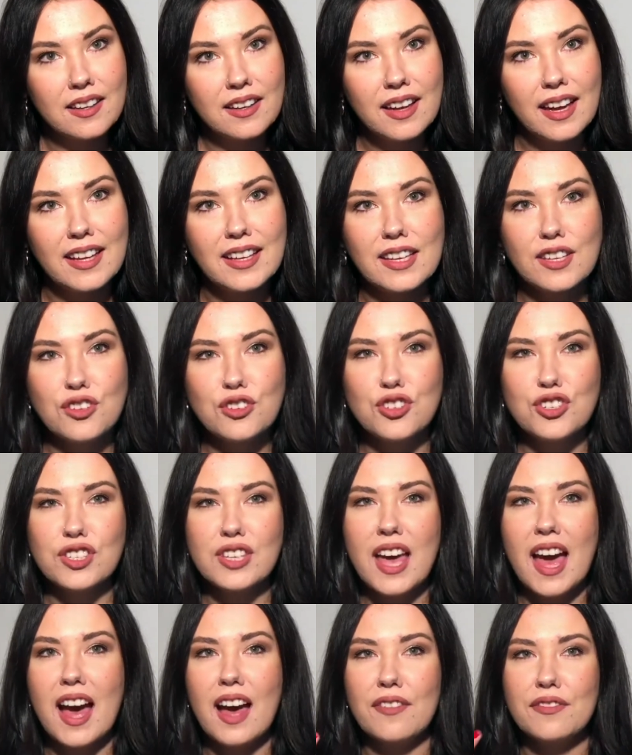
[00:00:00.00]
and then you just
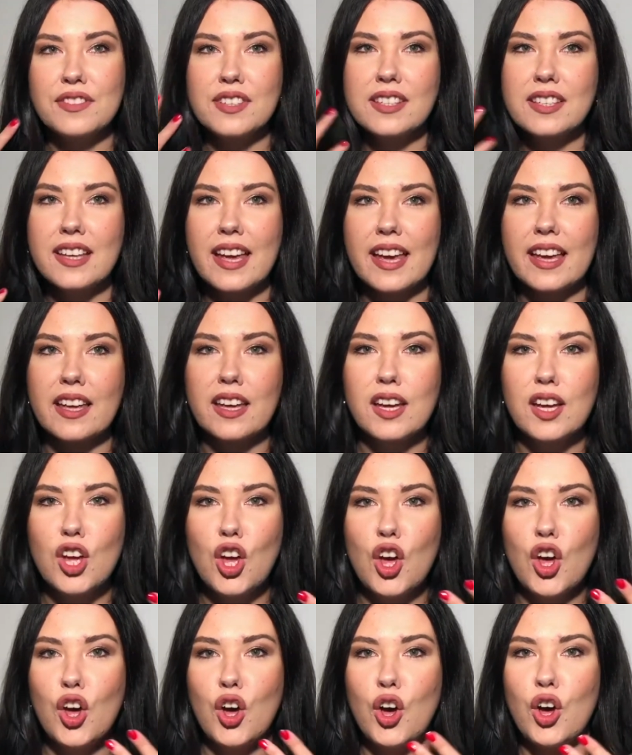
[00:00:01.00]
have this like
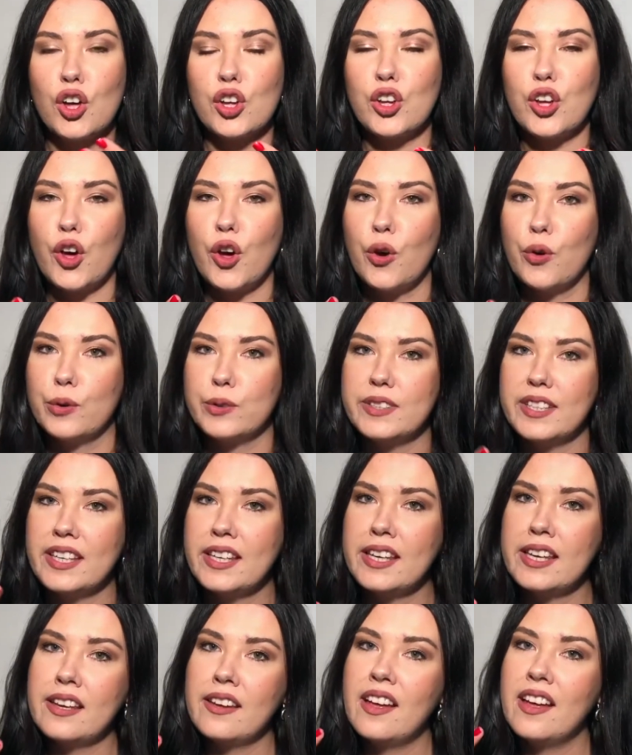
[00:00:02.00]

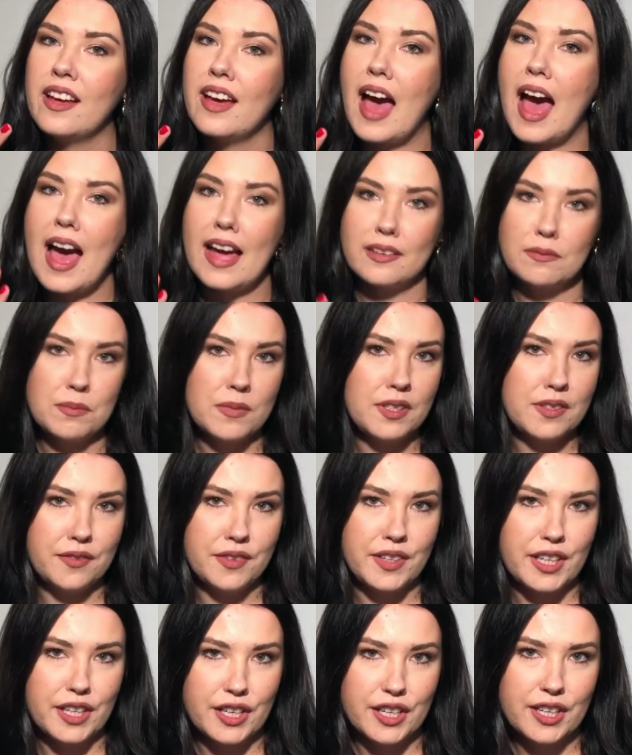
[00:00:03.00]
cozy
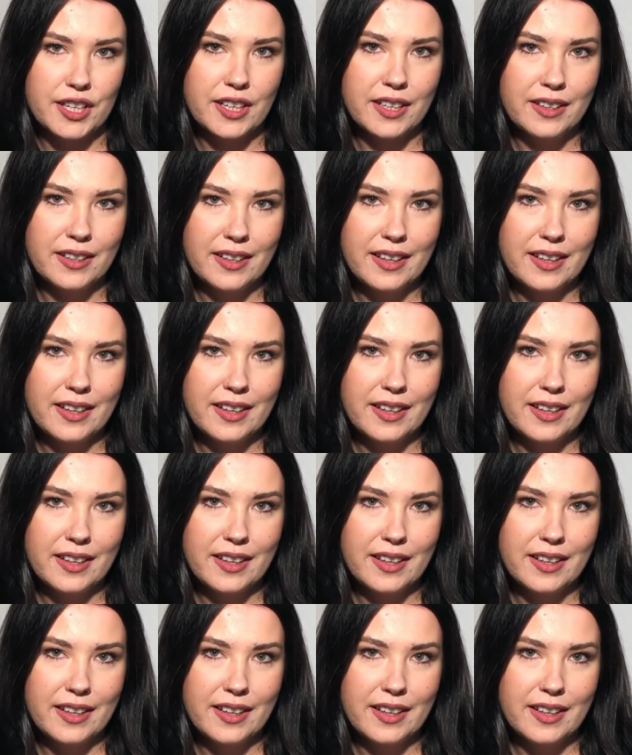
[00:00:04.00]
atmosphere.